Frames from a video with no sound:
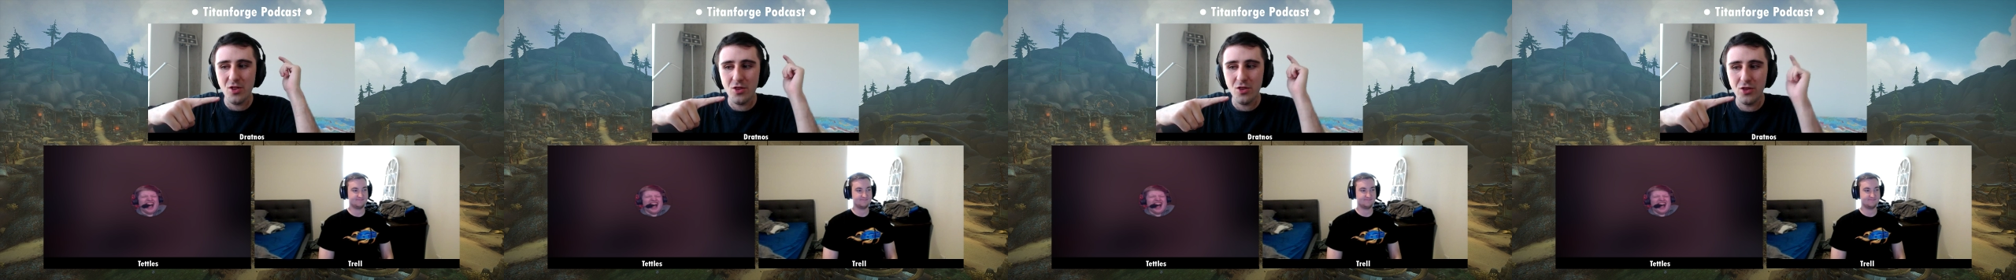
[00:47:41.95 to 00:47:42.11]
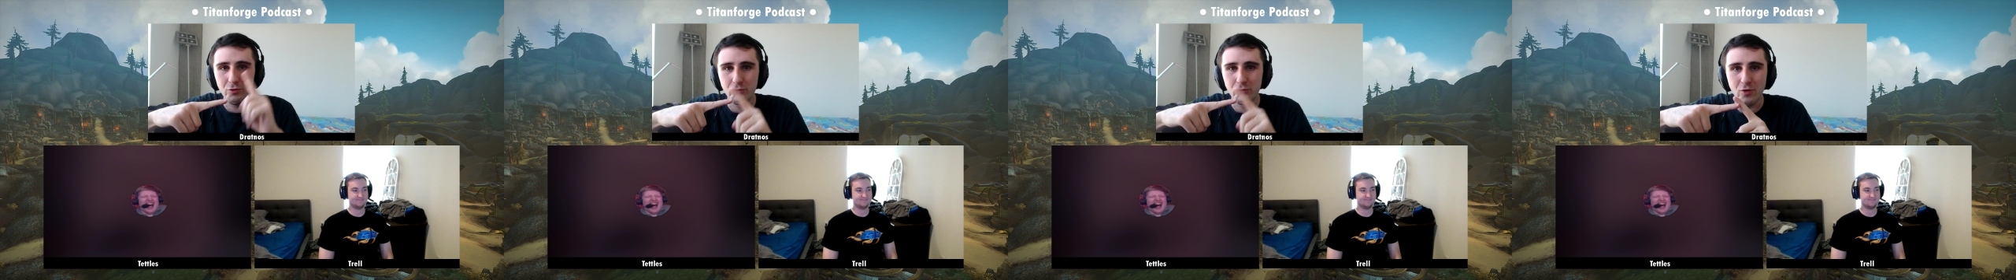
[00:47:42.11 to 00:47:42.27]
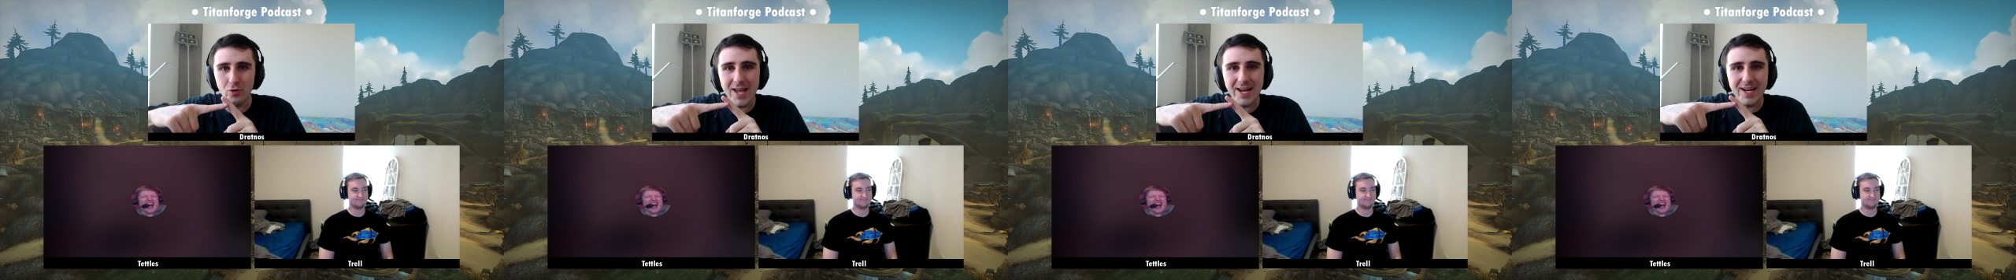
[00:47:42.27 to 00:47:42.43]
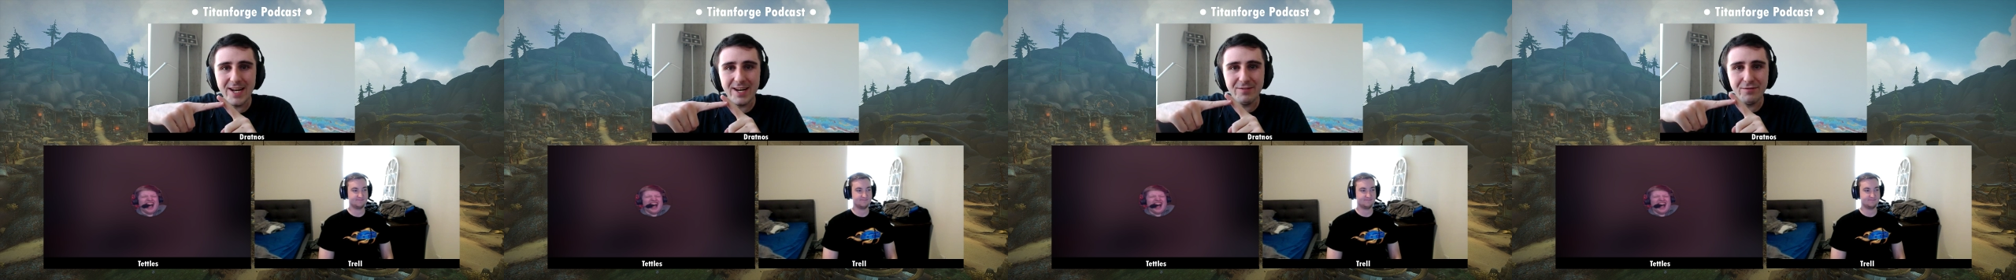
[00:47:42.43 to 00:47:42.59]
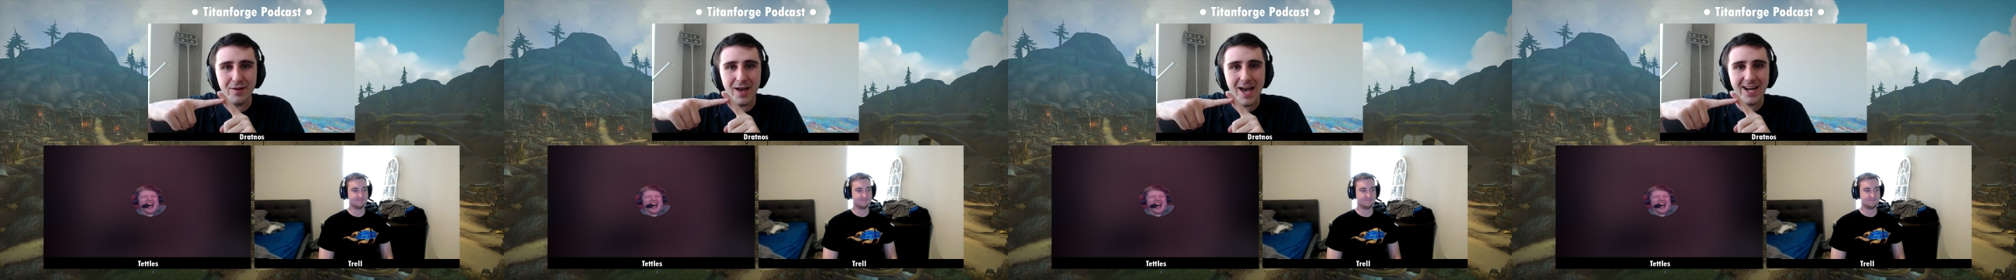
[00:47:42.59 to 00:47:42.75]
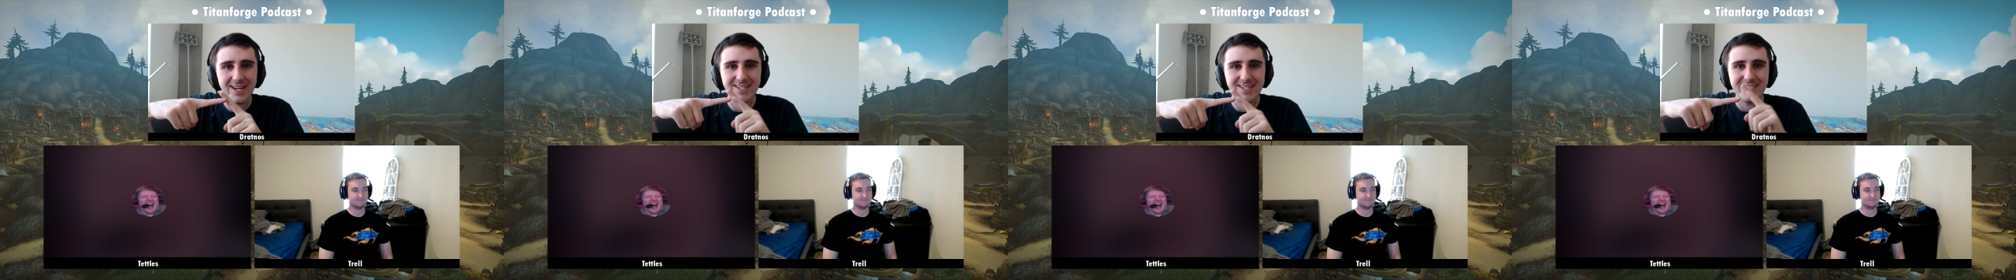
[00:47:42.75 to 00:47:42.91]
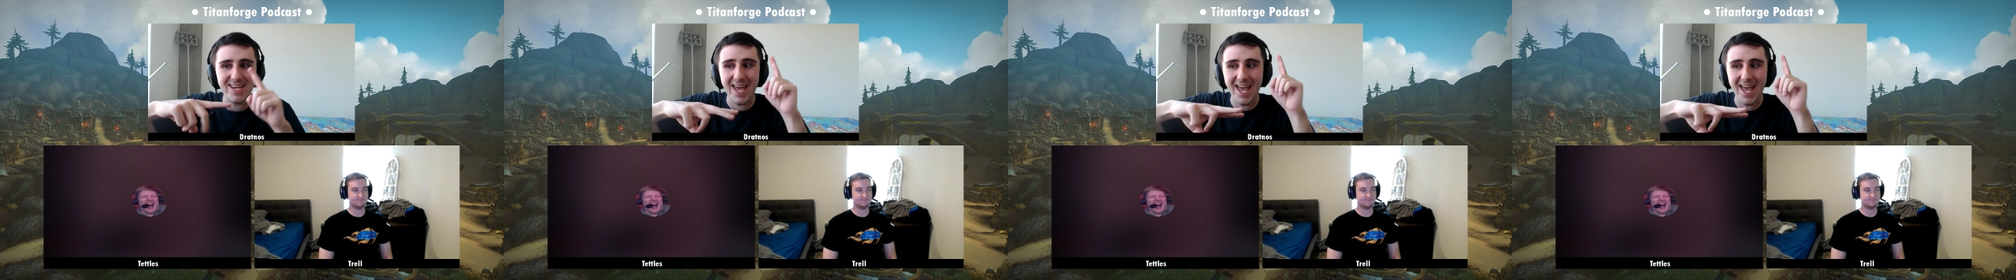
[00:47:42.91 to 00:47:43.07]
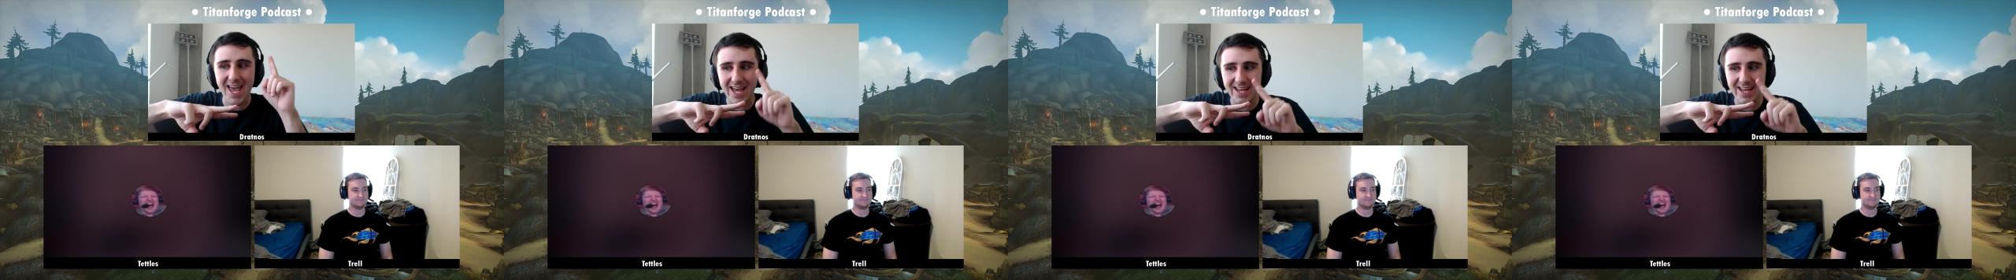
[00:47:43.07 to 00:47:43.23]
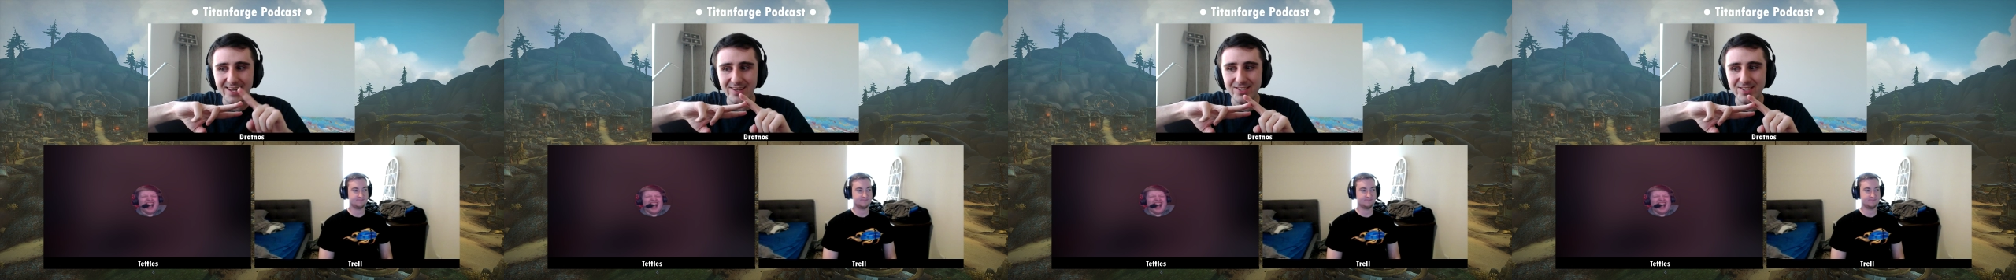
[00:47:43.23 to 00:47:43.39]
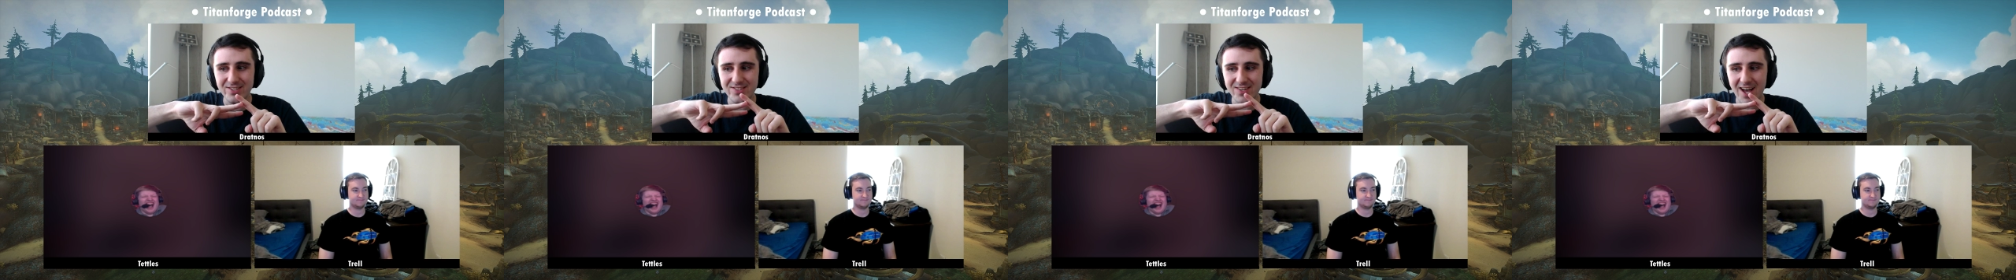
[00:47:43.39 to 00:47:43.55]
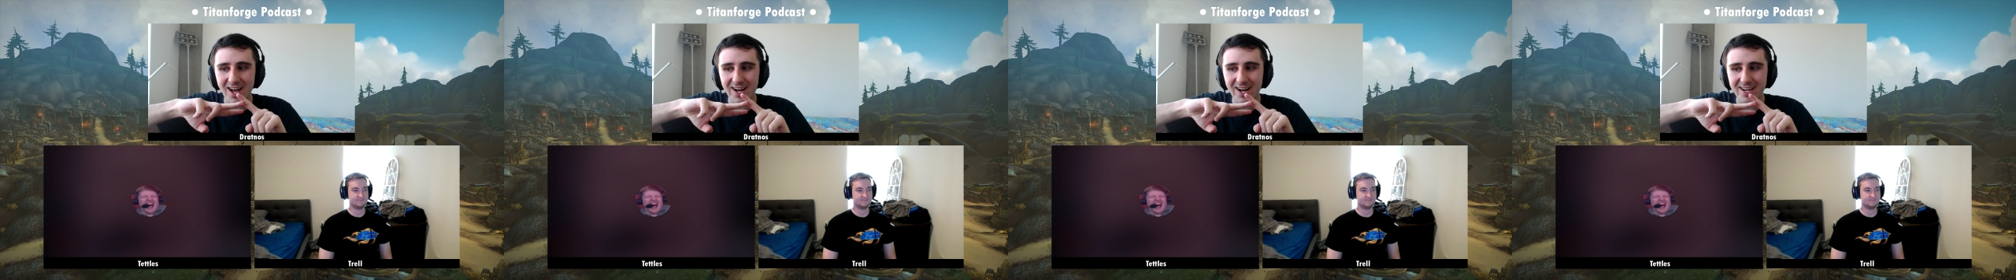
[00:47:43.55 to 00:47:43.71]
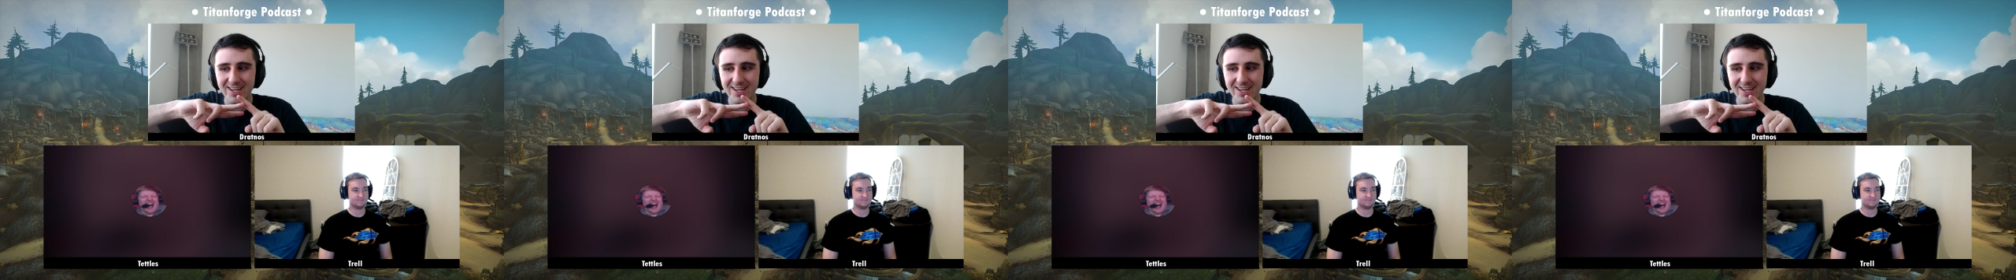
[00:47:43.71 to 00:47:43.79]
the right effect and the socket.